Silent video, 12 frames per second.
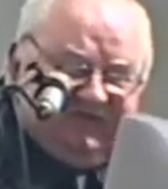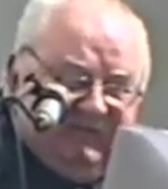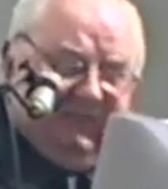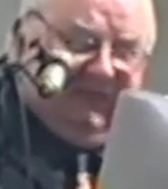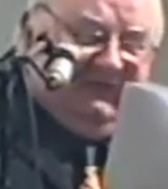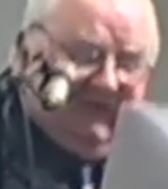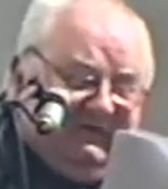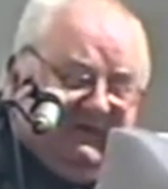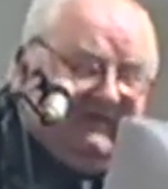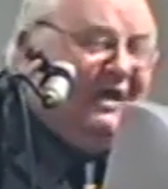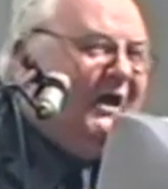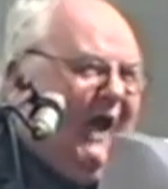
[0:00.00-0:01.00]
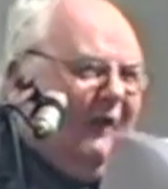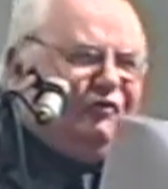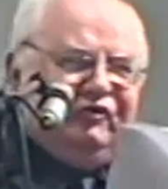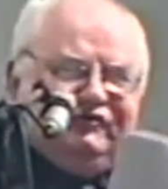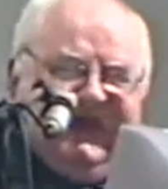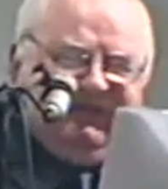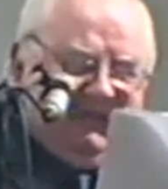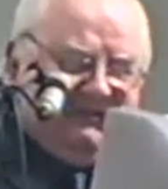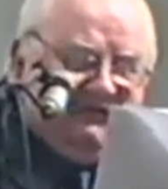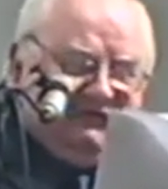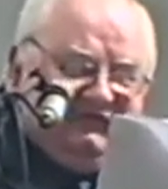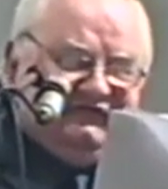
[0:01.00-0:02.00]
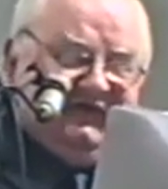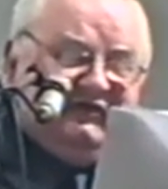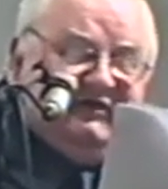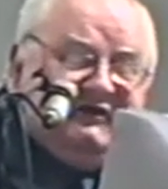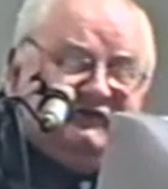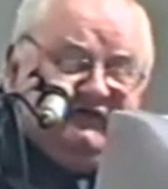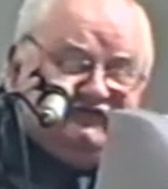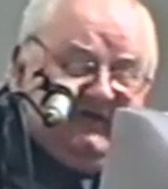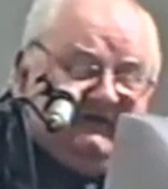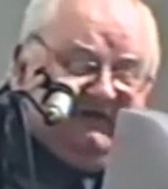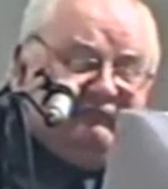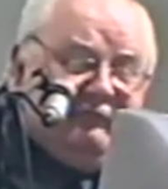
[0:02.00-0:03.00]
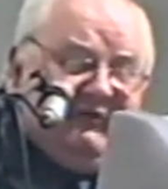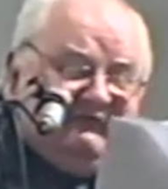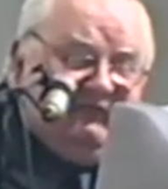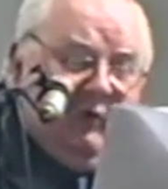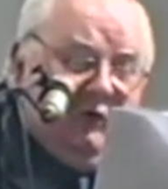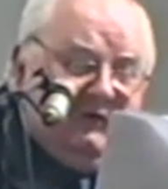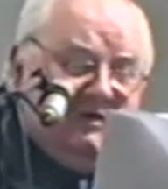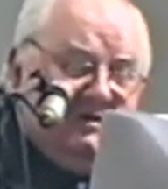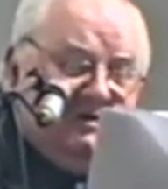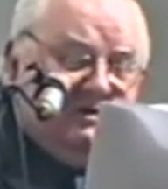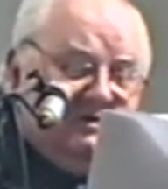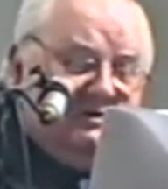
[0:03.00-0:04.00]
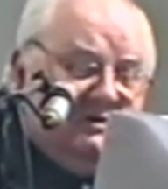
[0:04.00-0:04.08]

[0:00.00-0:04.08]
scheming, thinking how to get that little stinking creature and give him what for.